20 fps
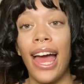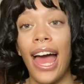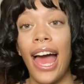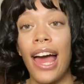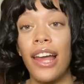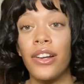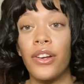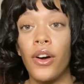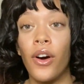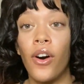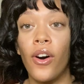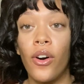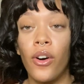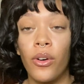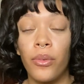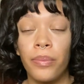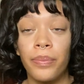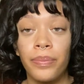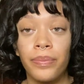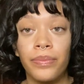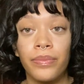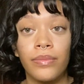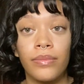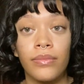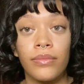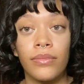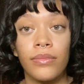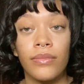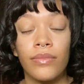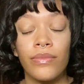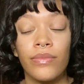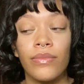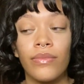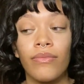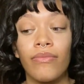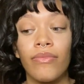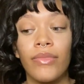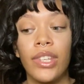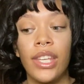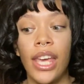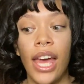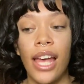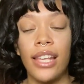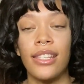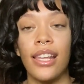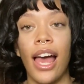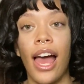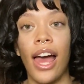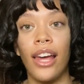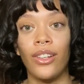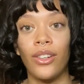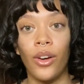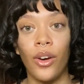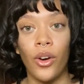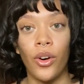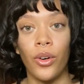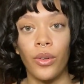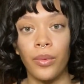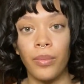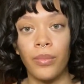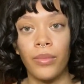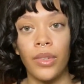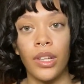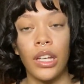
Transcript: at home. Yes, at home.